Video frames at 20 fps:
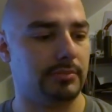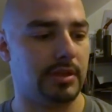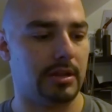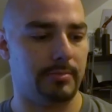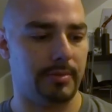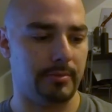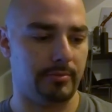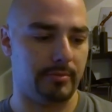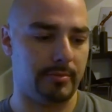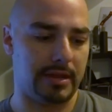lot
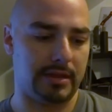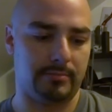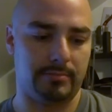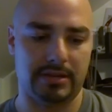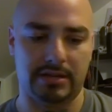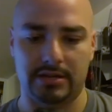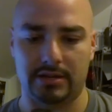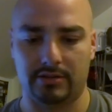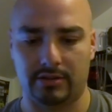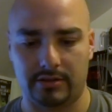of people make a
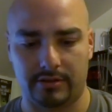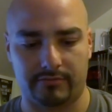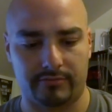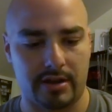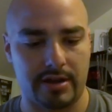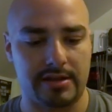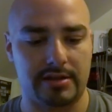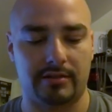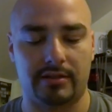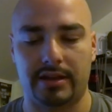big deal out of
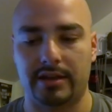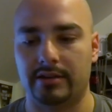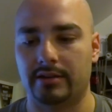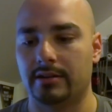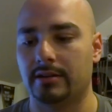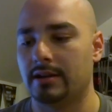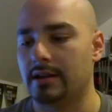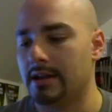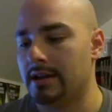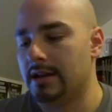
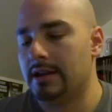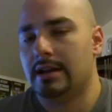regulator.